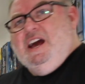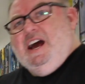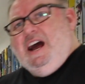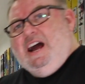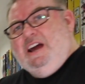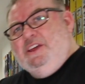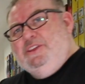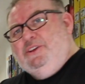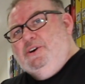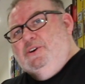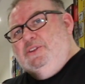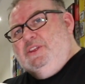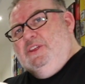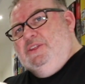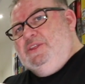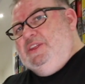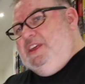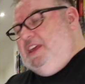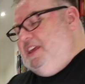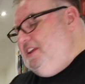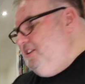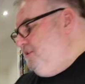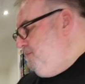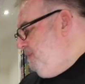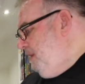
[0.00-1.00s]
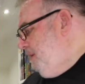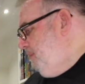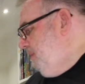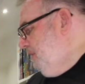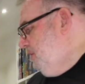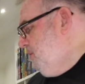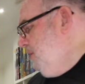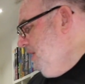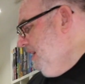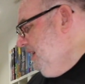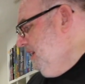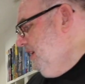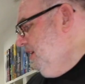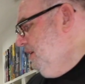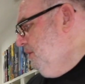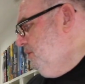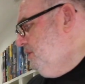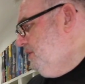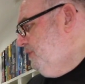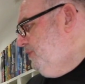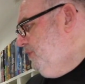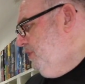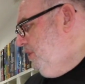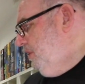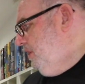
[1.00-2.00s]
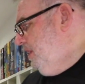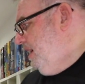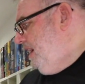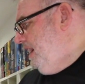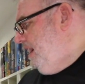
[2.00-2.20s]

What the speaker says: I thought that these might be quite useful